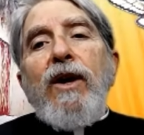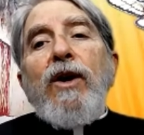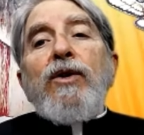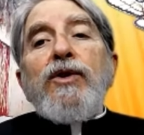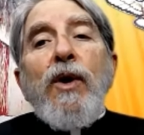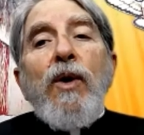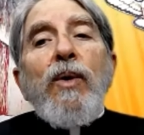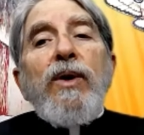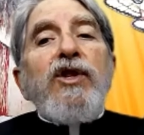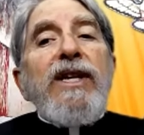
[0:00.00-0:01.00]
So
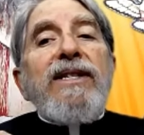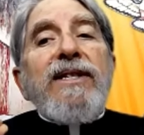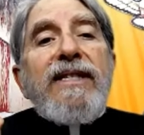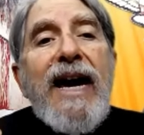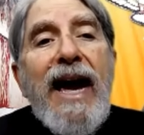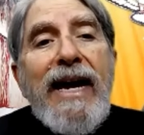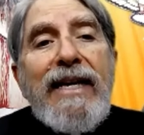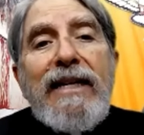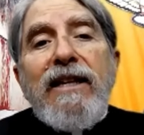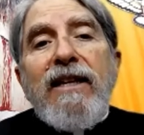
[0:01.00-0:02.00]
she is a
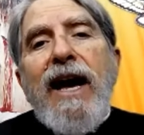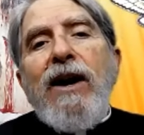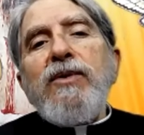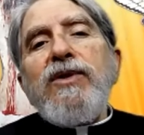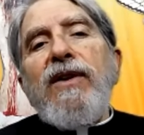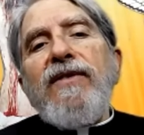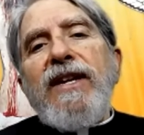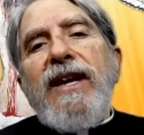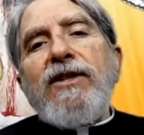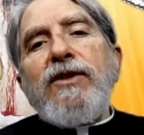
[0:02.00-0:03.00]
tiny little house of the
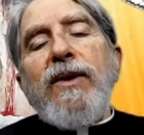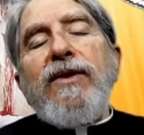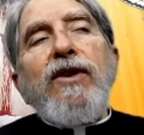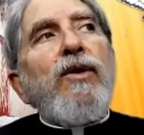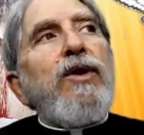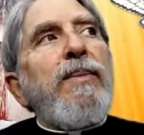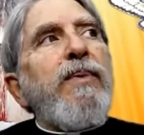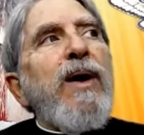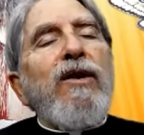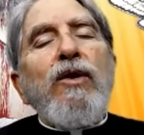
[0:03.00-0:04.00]
Nazareth. Your, your
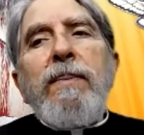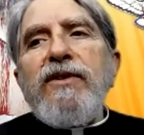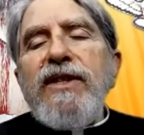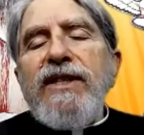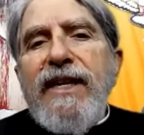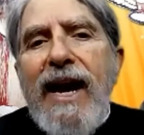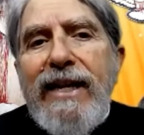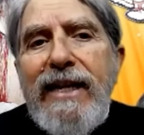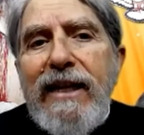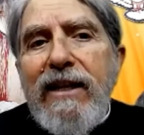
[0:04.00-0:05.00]
prayer group is a
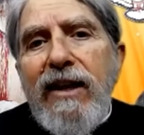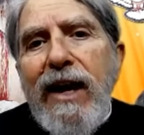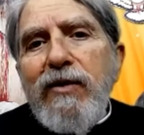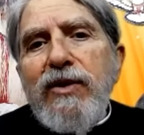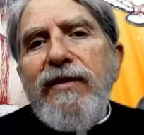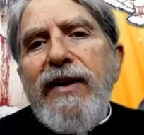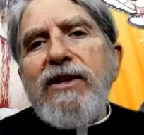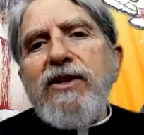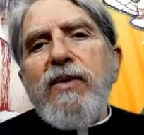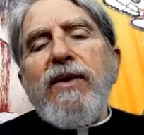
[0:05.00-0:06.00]
tiny little house of
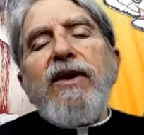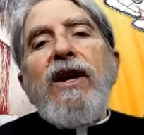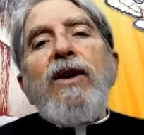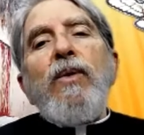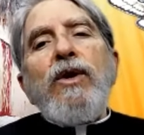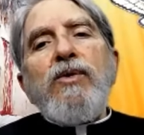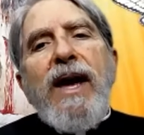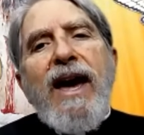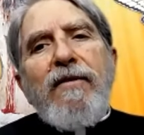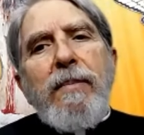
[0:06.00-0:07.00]
Nazareth, which we
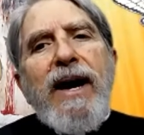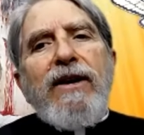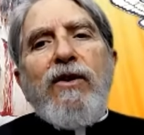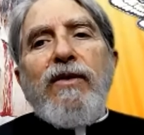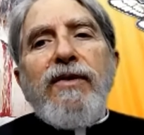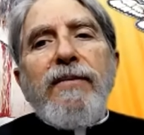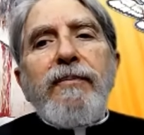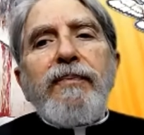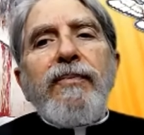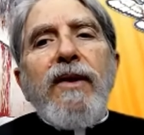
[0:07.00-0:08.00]
have upon earth.
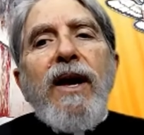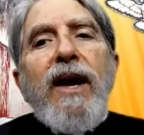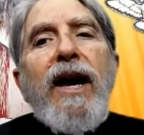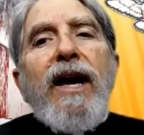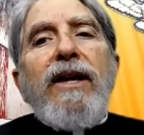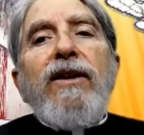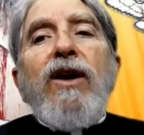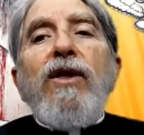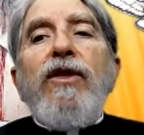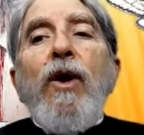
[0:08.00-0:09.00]
And
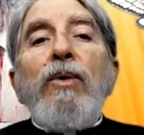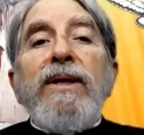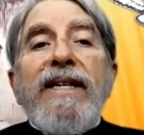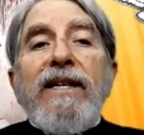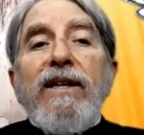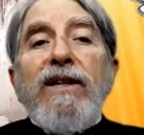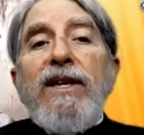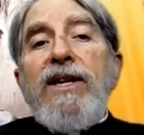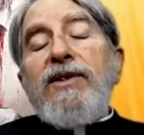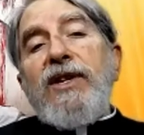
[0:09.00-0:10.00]
though little,
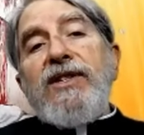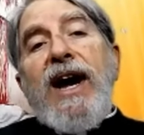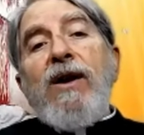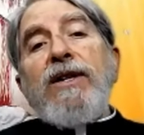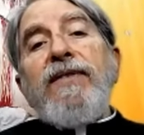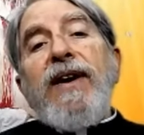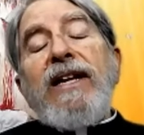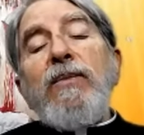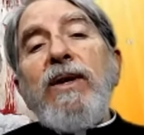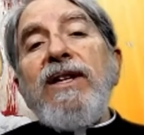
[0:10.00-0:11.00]
since our
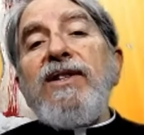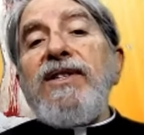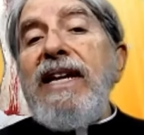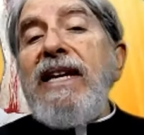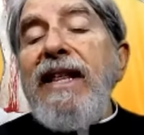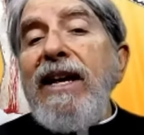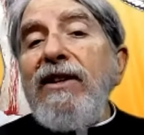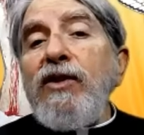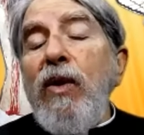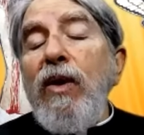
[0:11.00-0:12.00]
divine will is in that
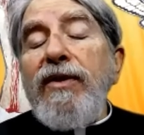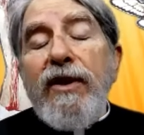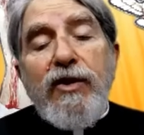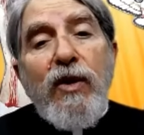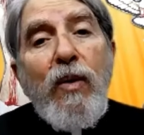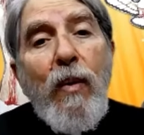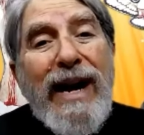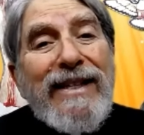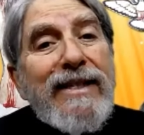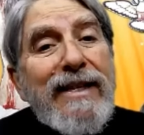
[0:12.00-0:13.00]
soul, the soul
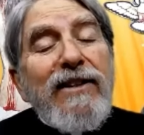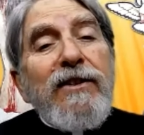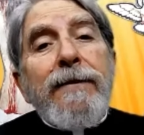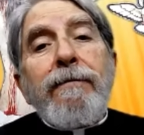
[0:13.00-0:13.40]
wants this,